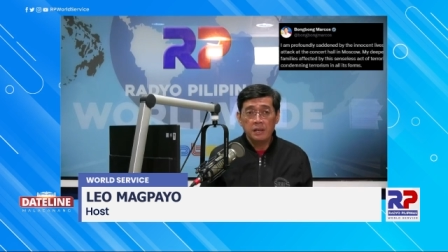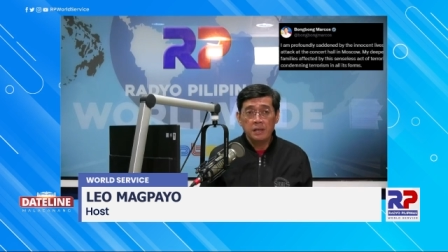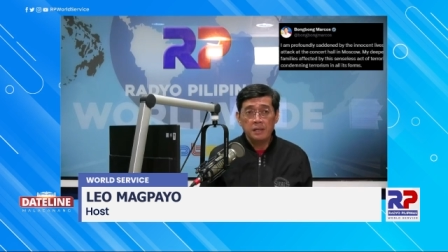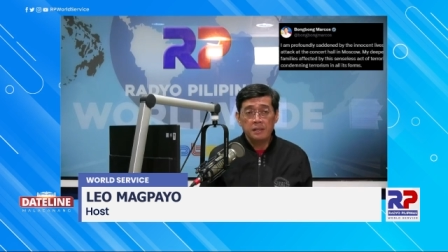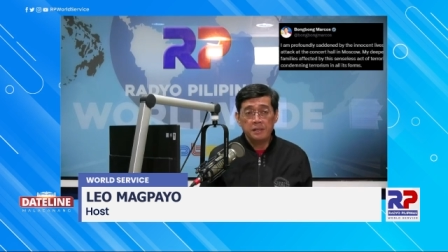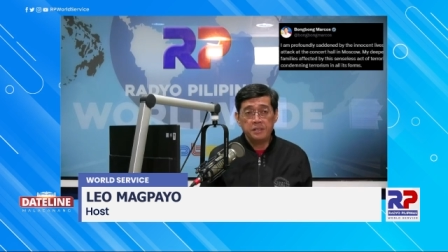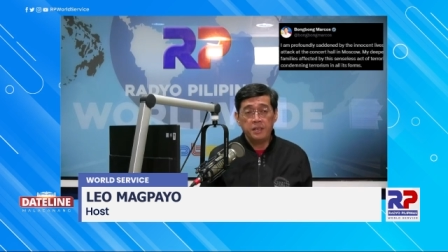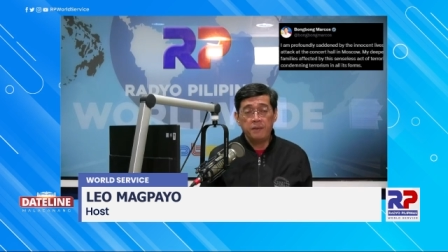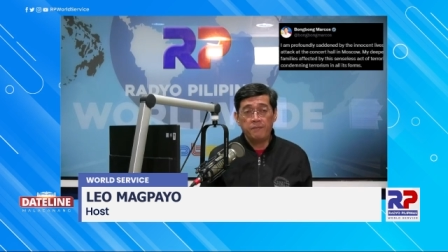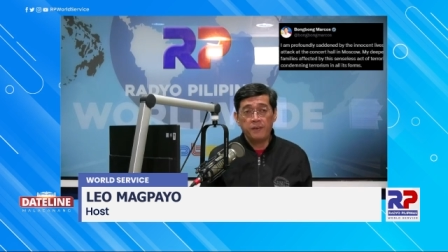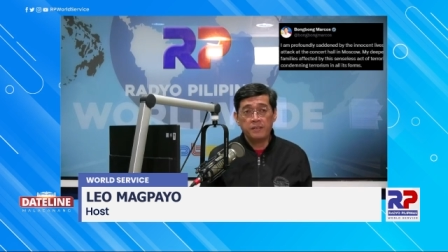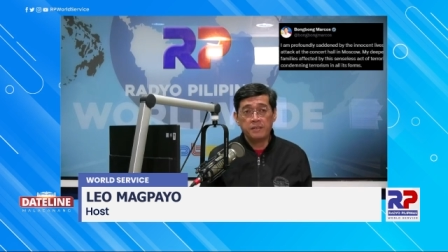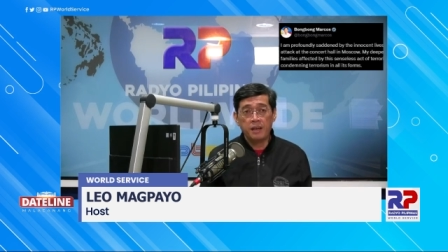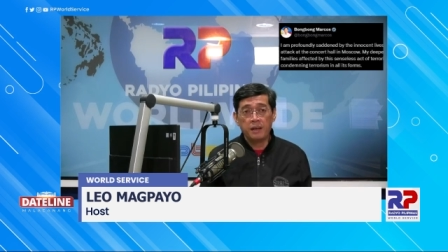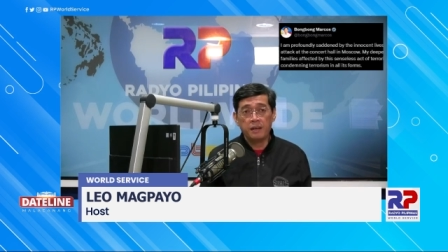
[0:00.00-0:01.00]
The chief
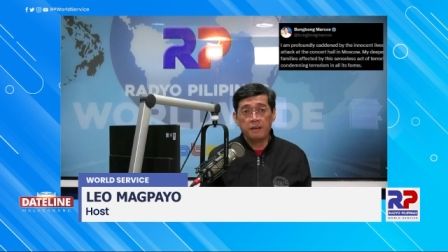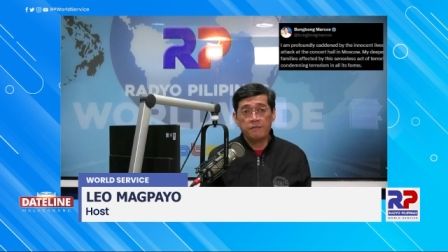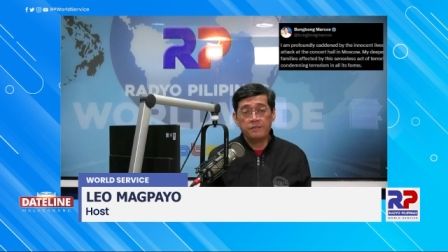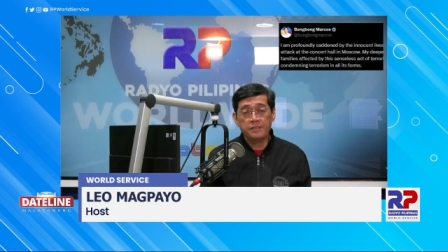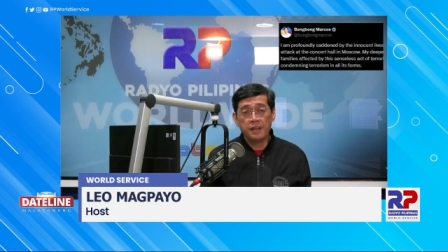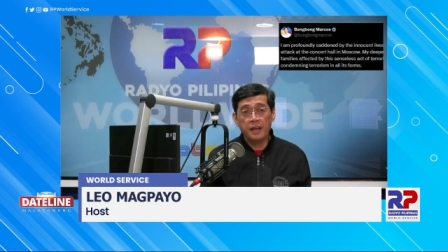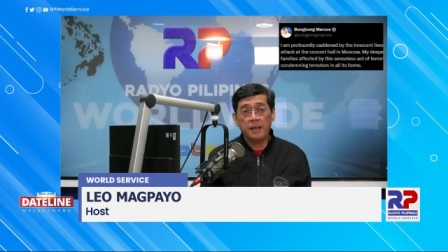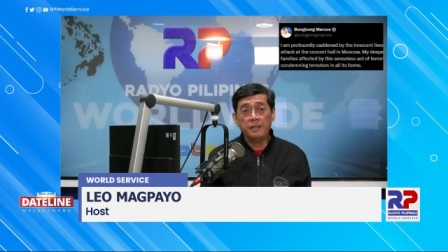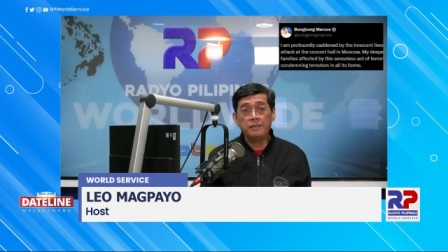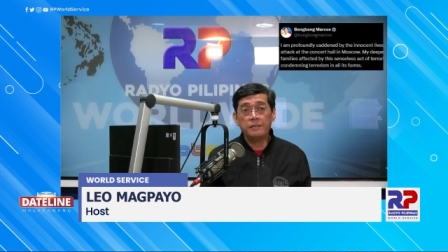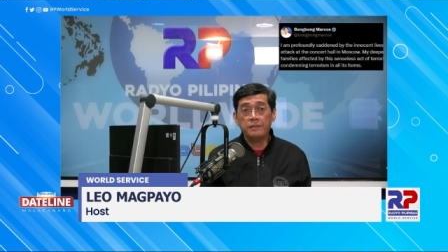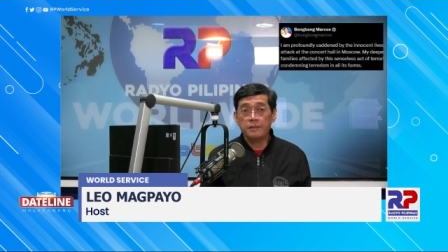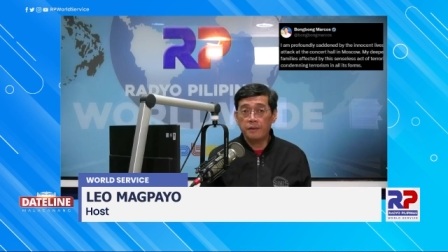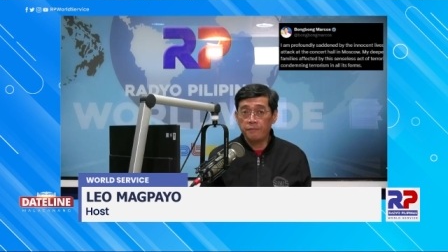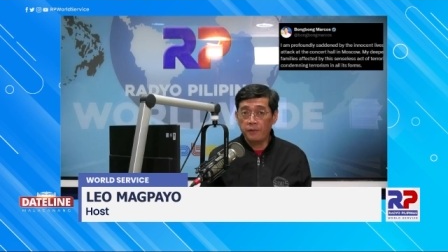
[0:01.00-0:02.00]
executive said
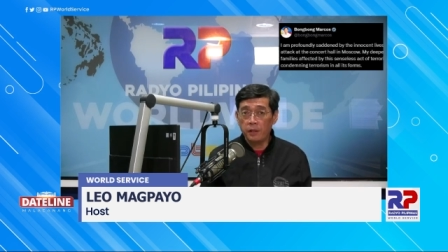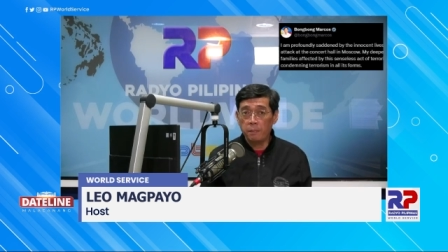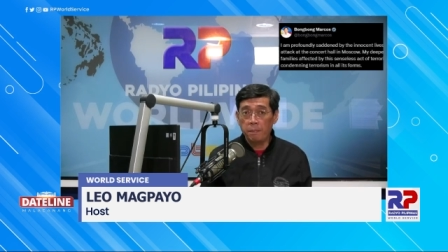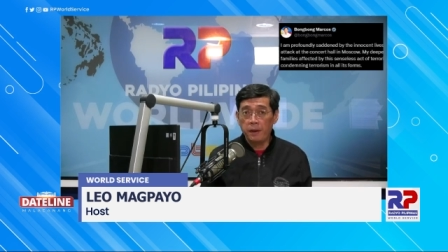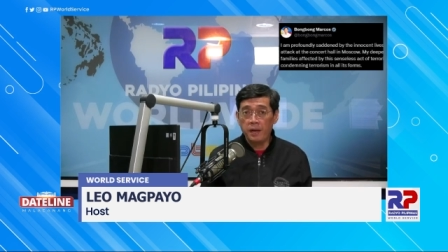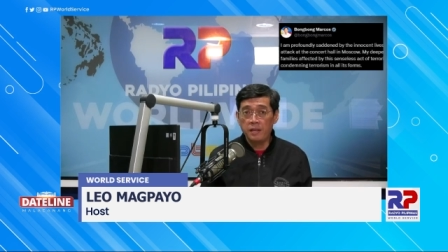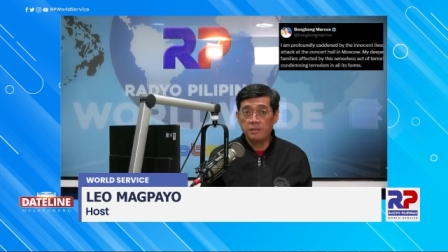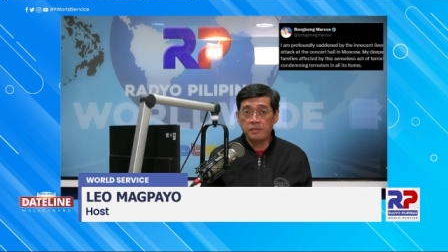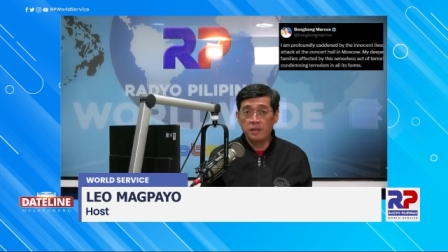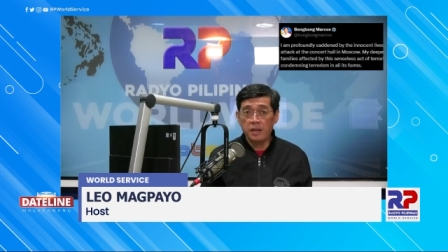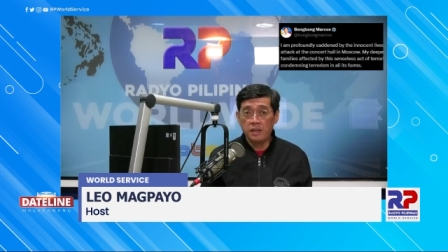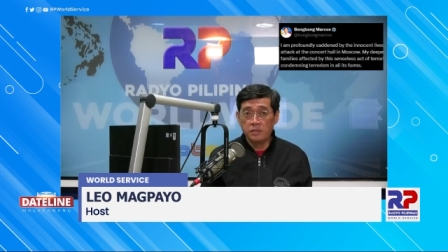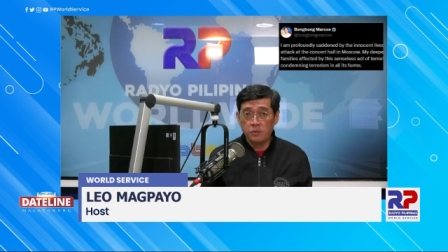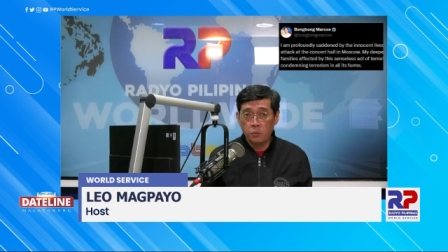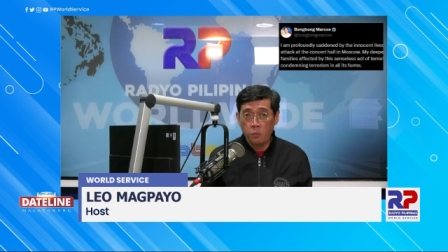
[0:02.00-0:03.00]
the Philippines
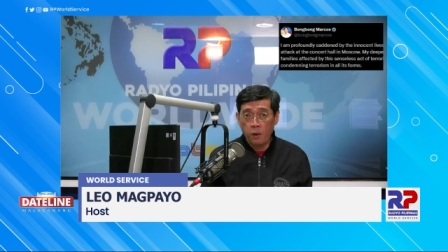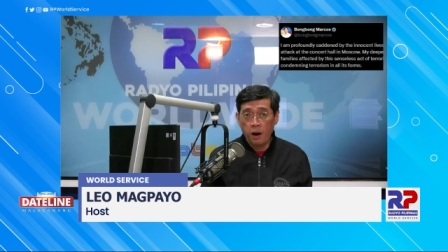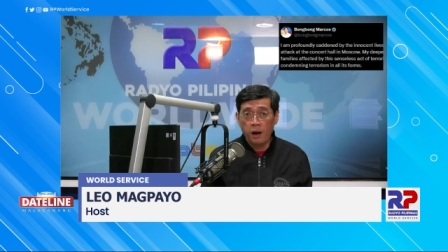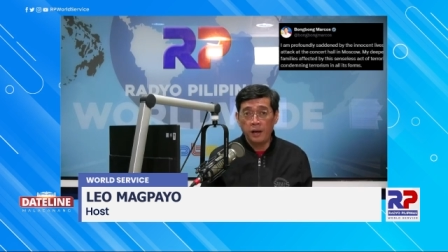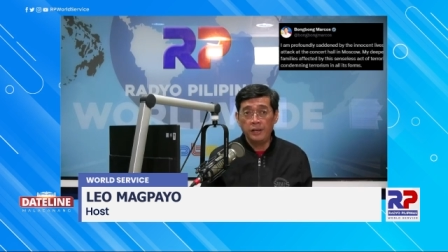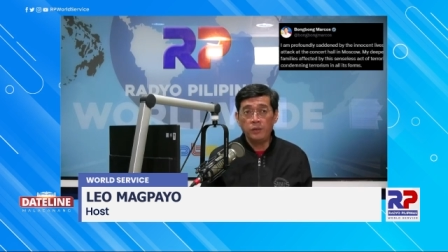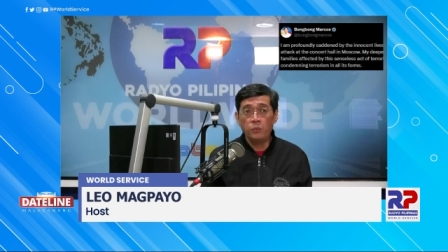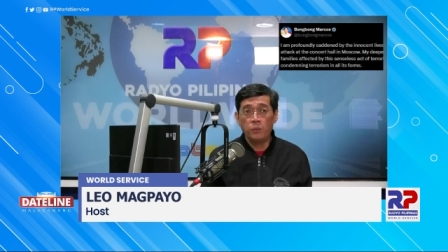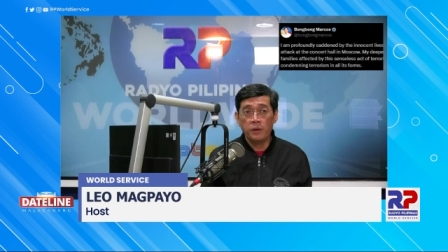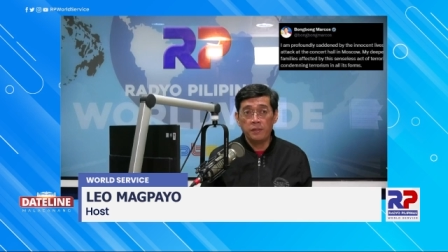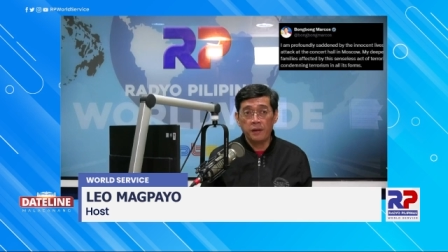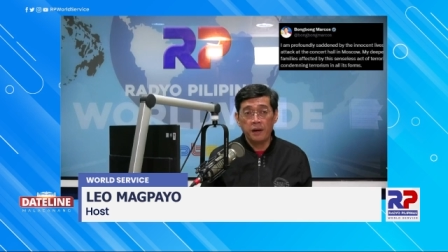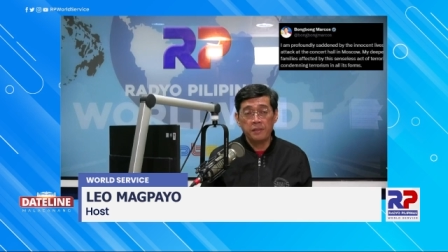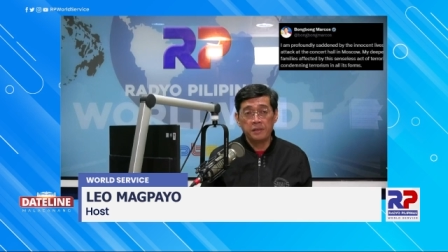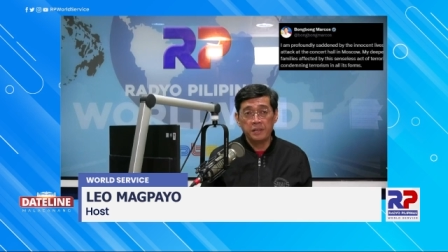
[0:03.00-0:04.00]
is one with
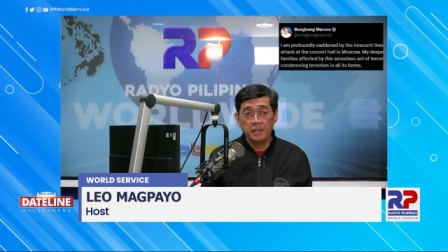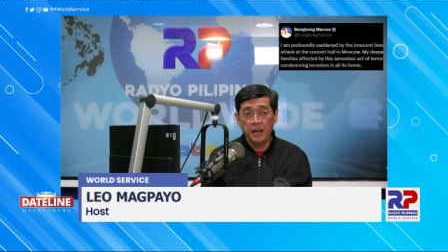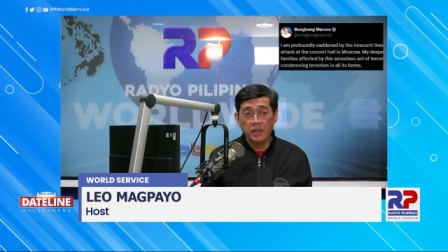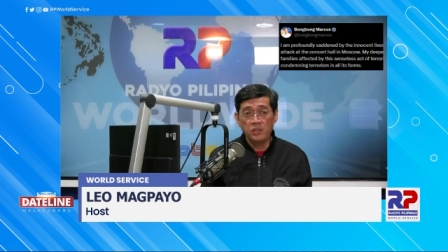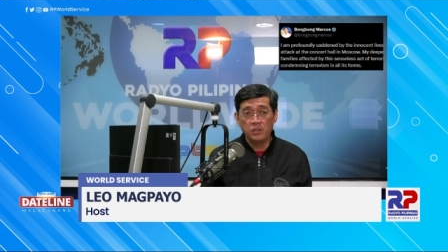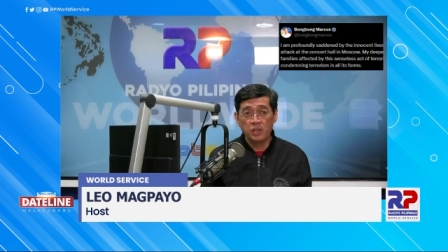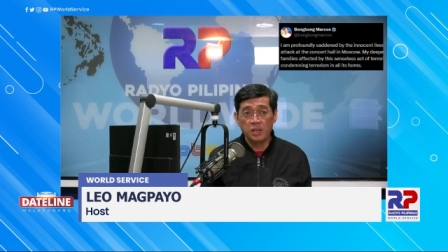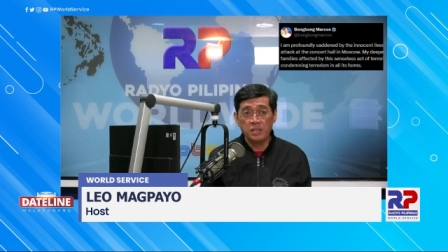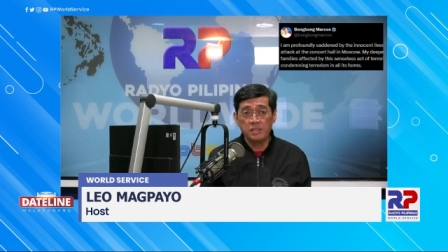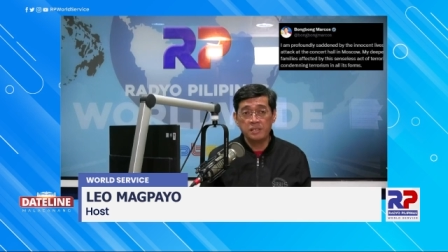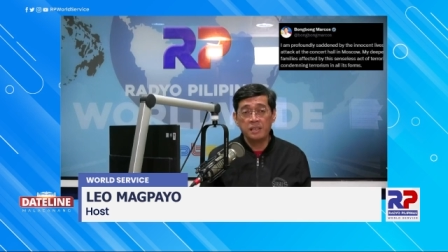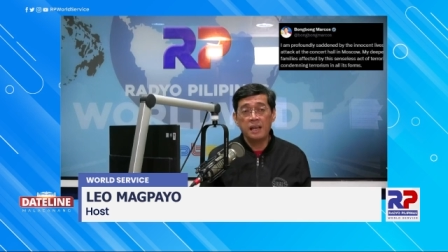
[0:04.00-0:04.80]
other nations